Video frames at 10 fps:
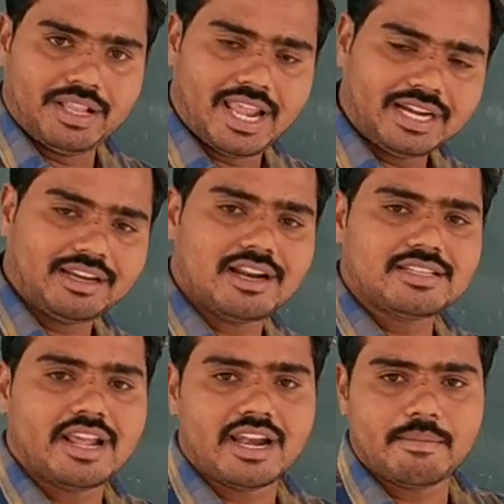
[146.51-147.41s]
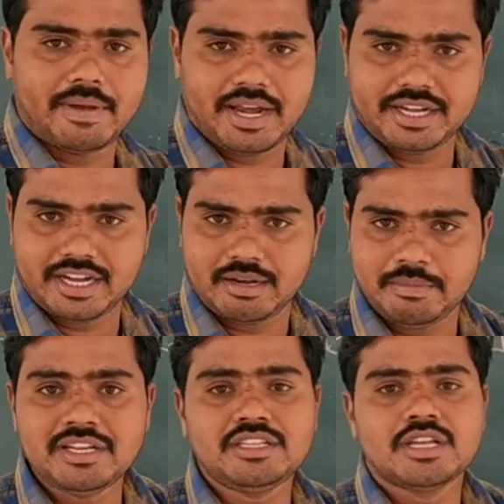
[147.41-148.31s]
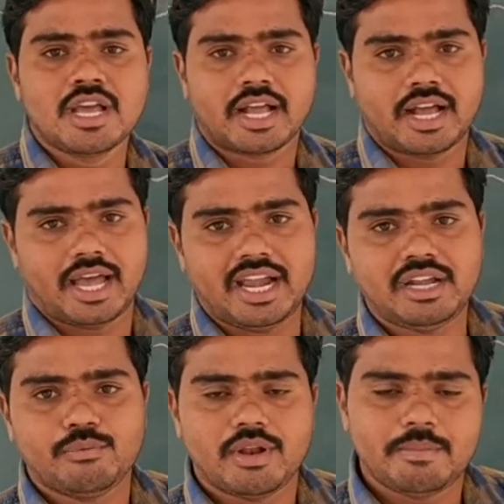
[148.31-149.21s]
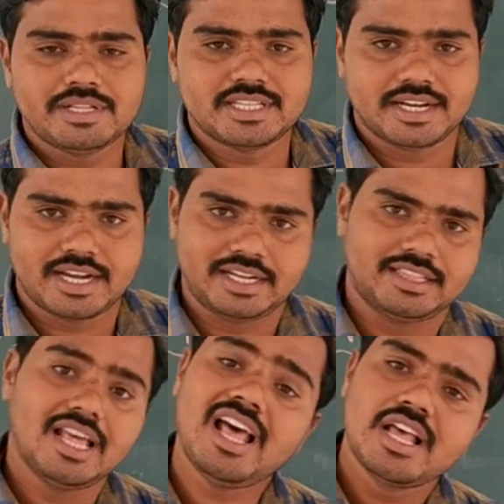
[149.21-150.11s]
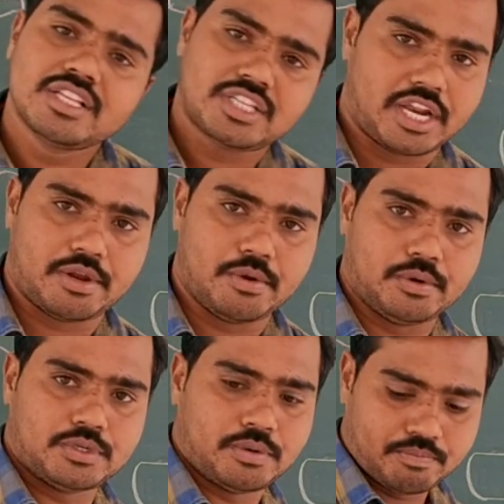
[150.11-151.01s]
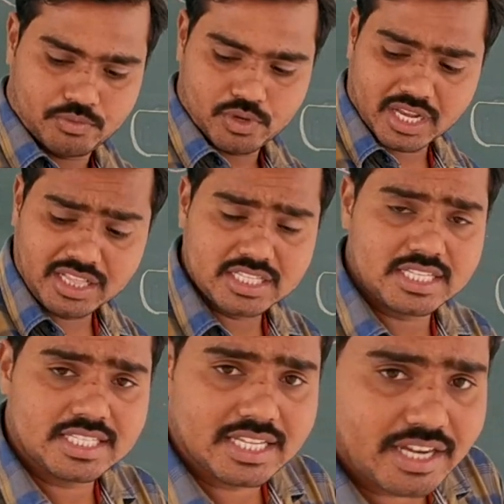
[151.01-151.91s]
When electrons are liberated means current will be generated in the circuit. Okay, this is the